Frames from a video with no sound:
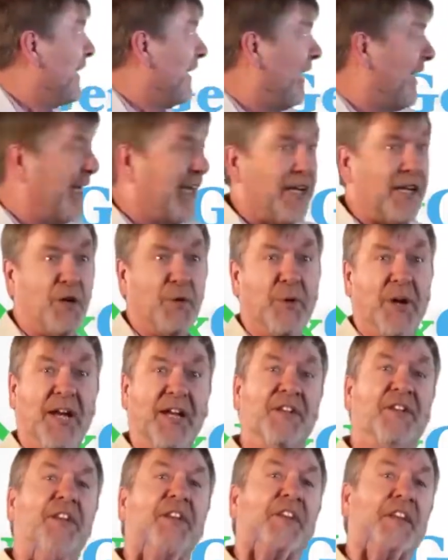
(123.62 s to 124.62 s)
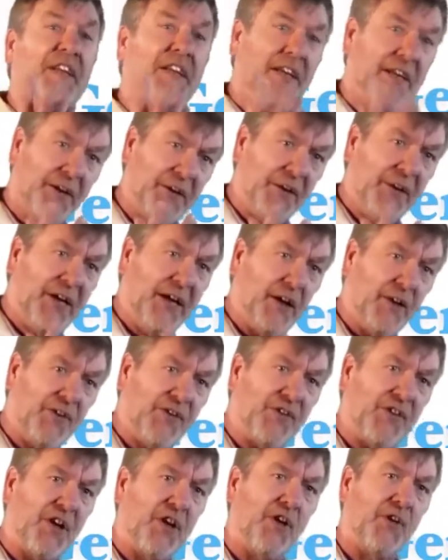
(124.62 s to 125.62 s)
At any rate, the inner hair
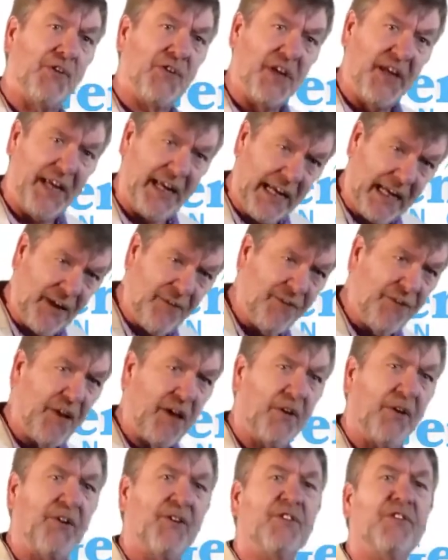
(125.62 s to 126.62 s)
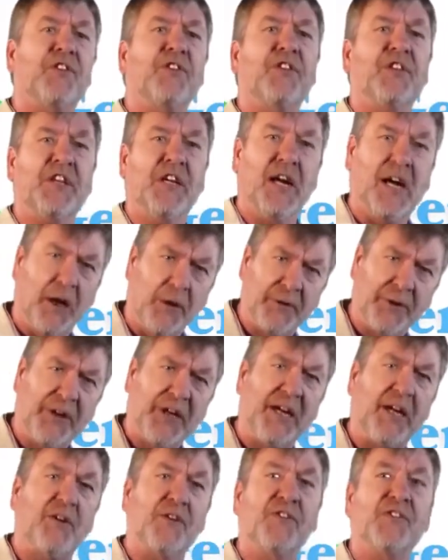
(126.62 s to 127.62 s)
cells afferent, the outer
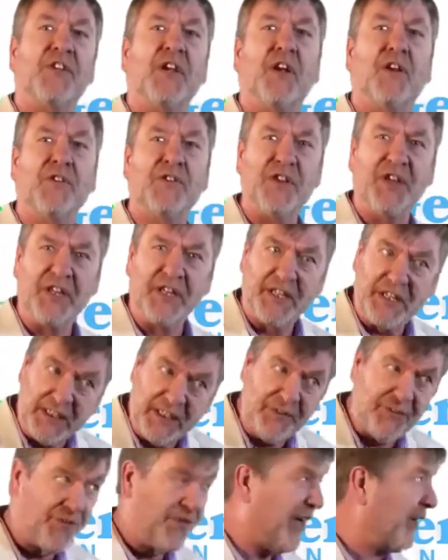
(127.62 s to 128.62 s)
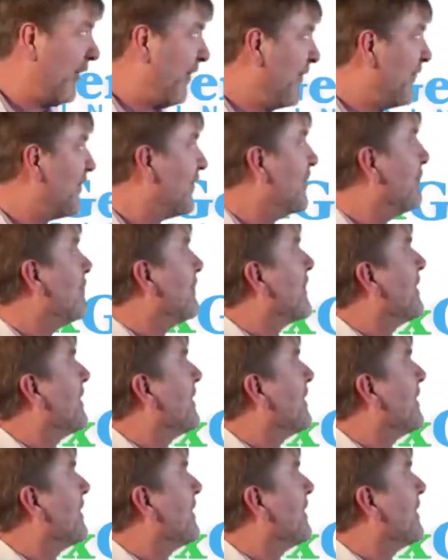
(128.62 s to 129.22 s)
hair cells efferent.